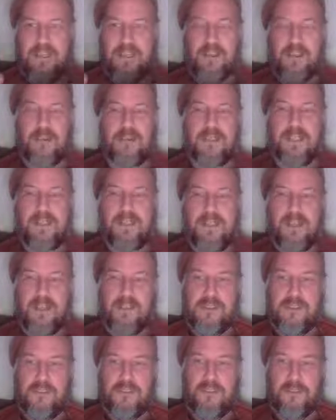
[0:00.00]
You don't need
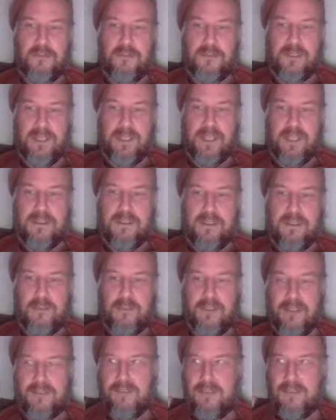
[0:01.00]
consciousness for that.
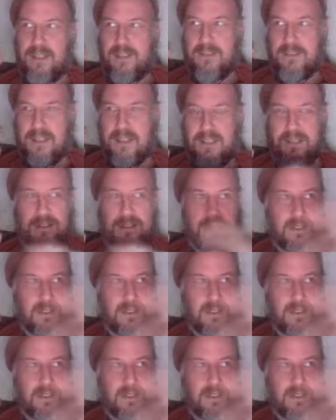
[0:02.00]
So that's things like